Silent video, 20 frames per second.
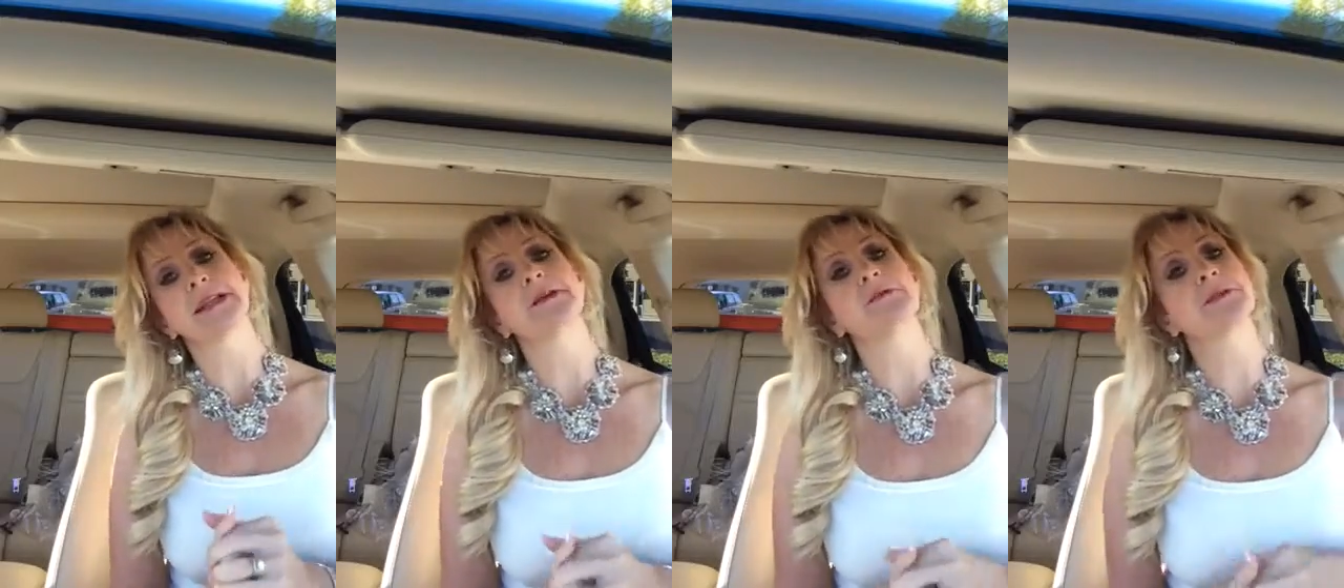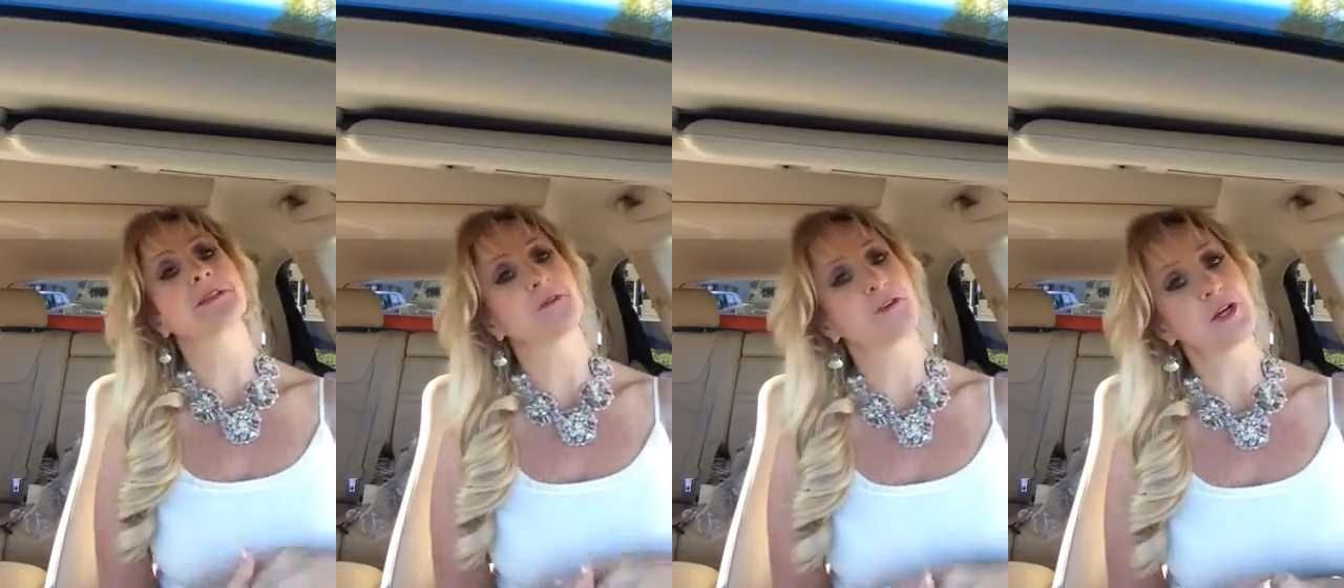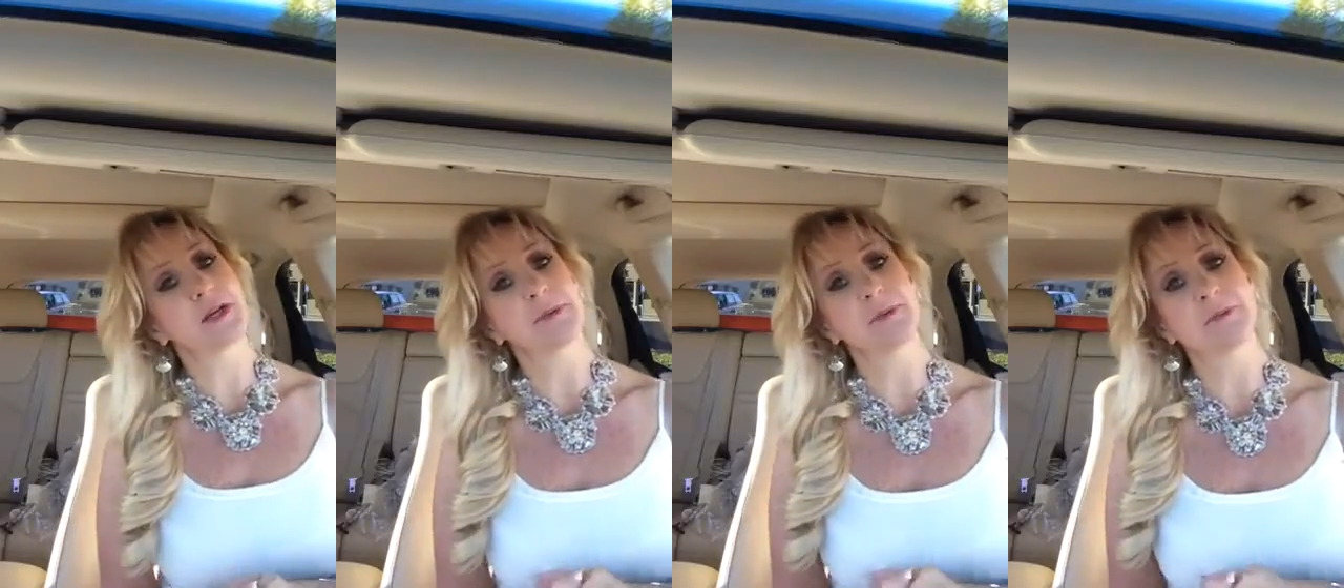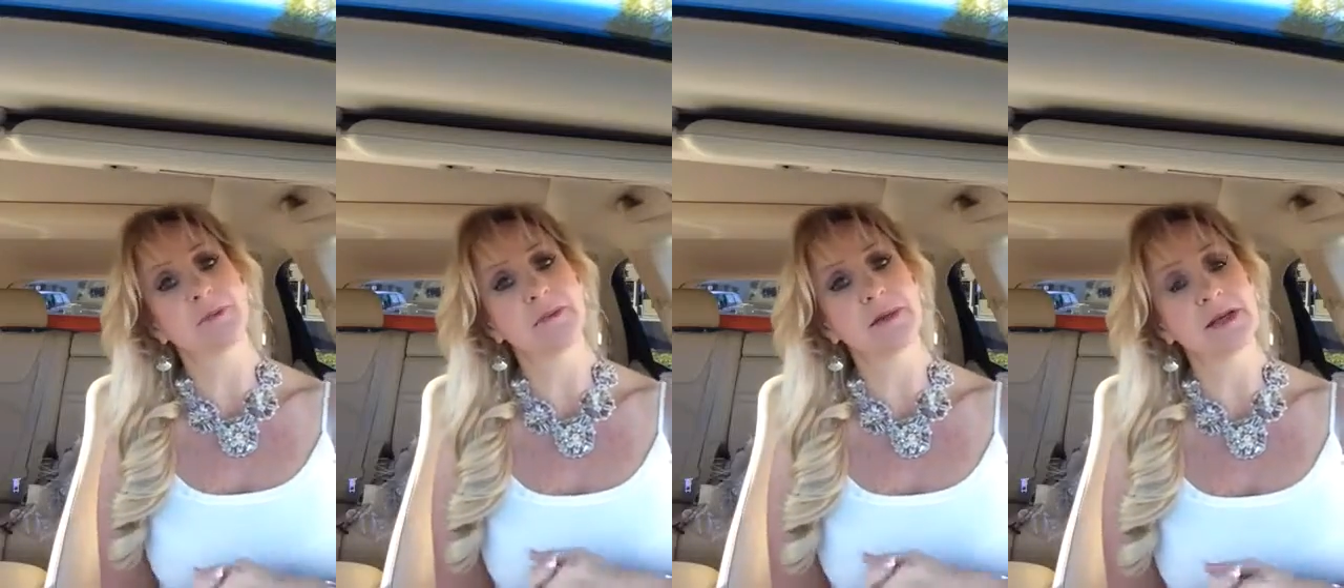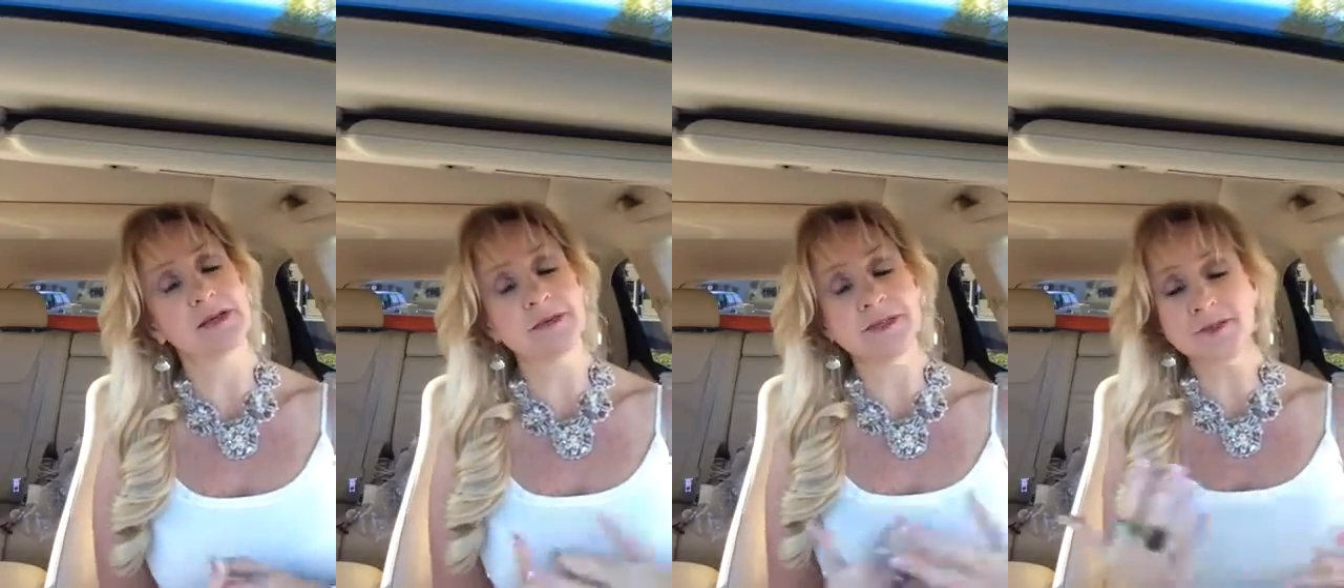and it was
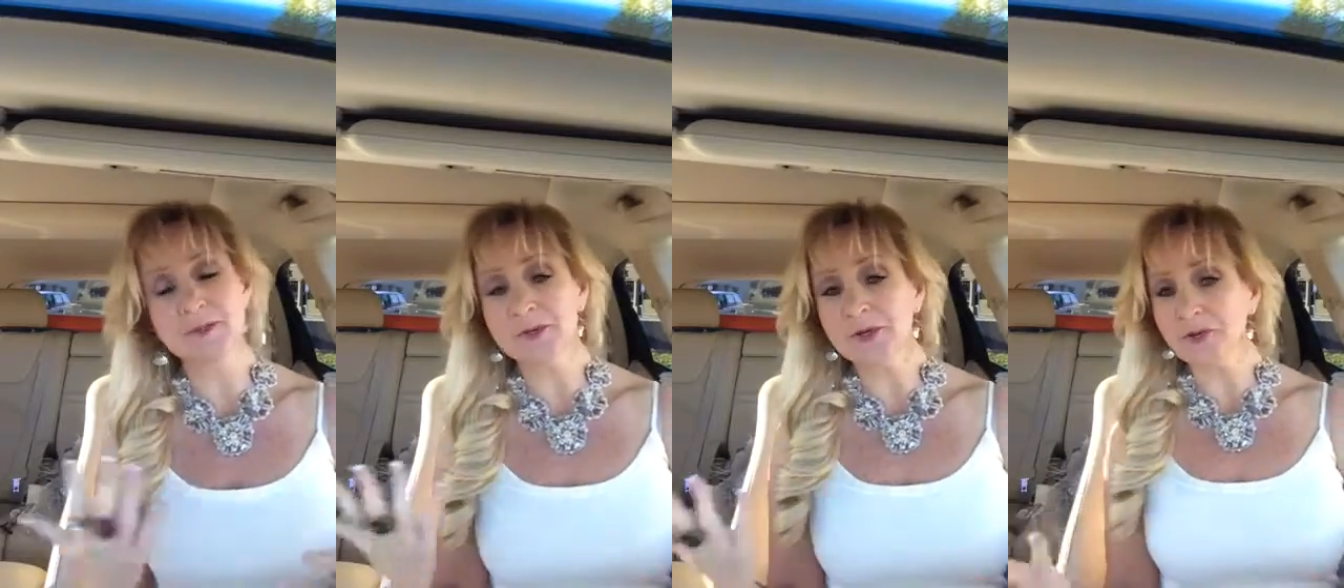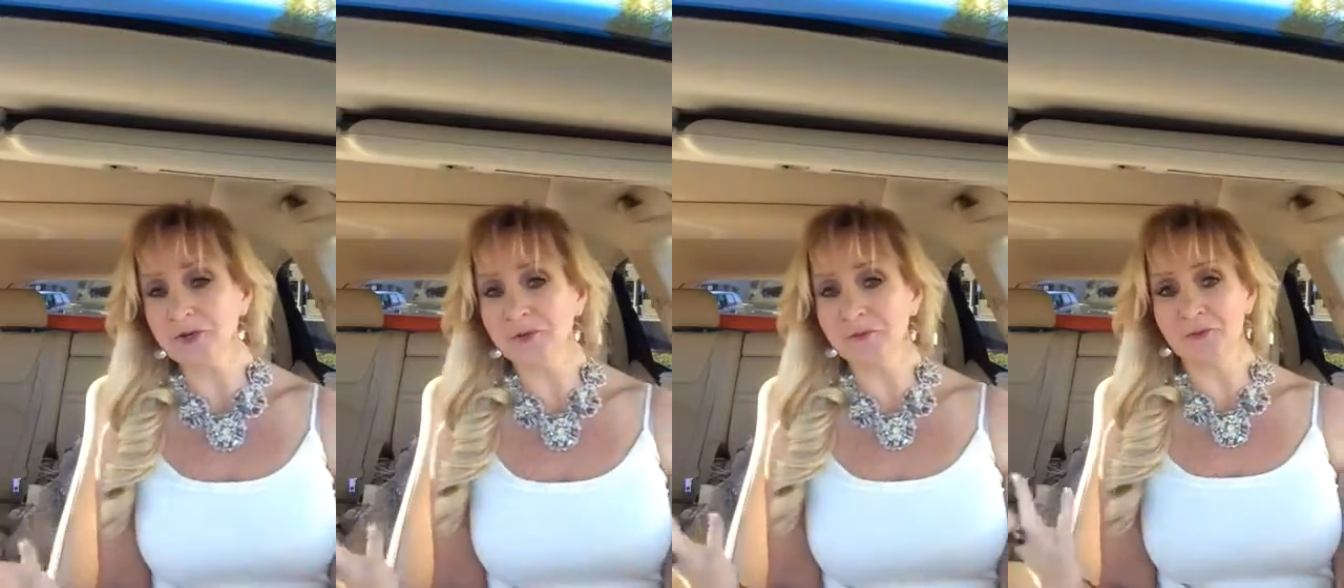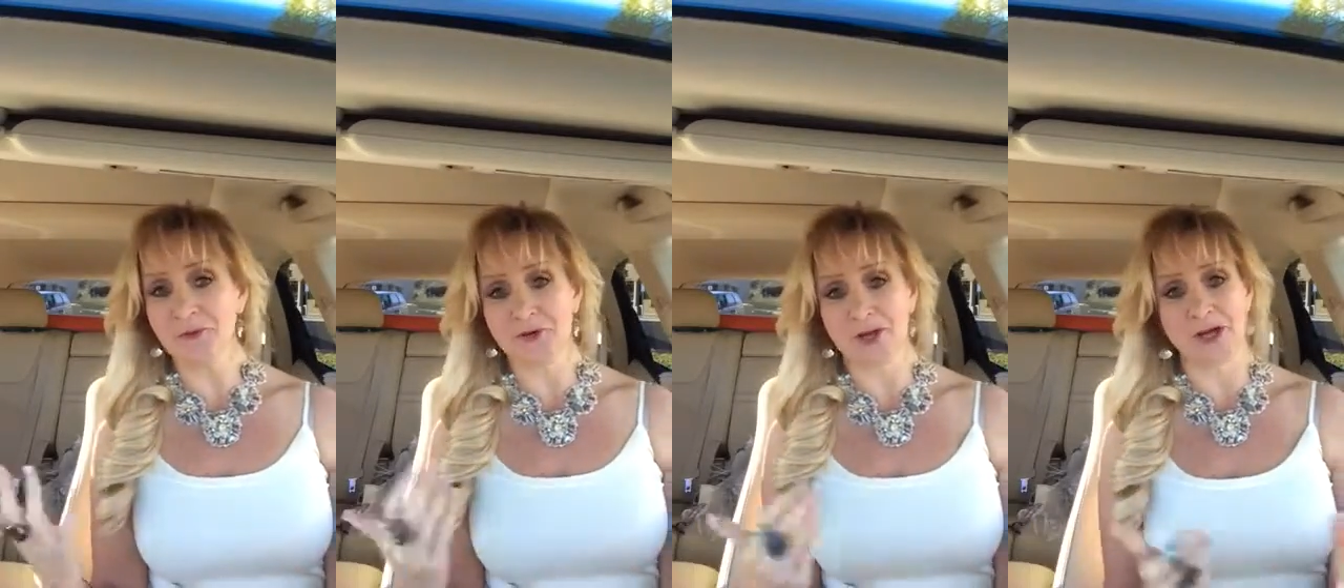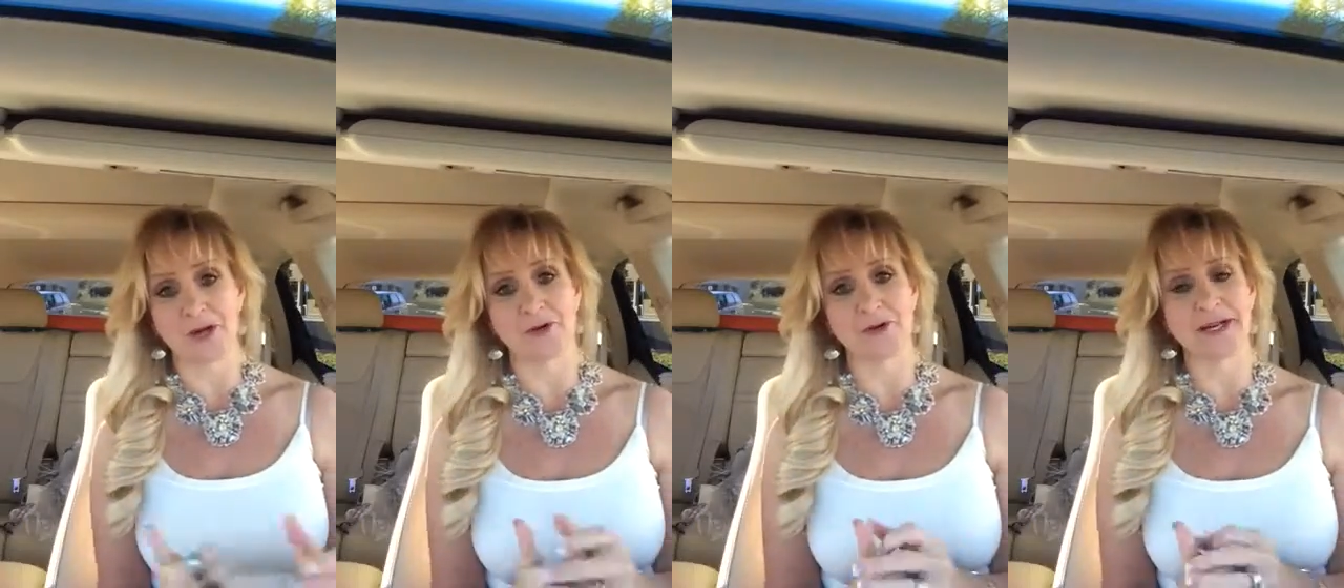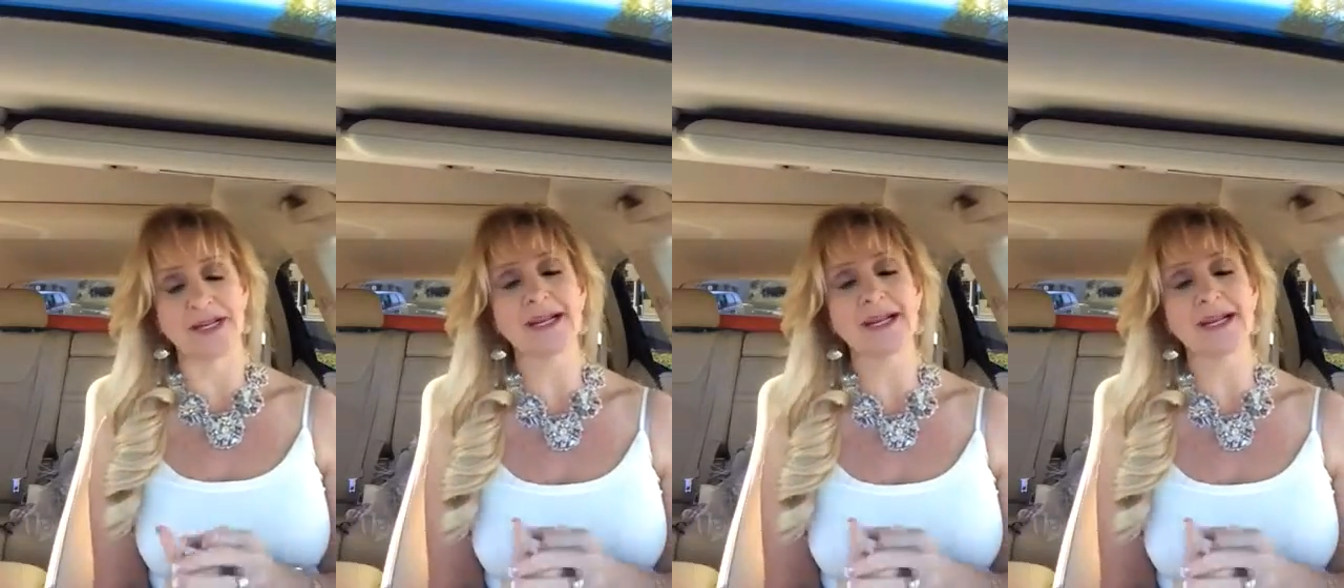a beautiful coat.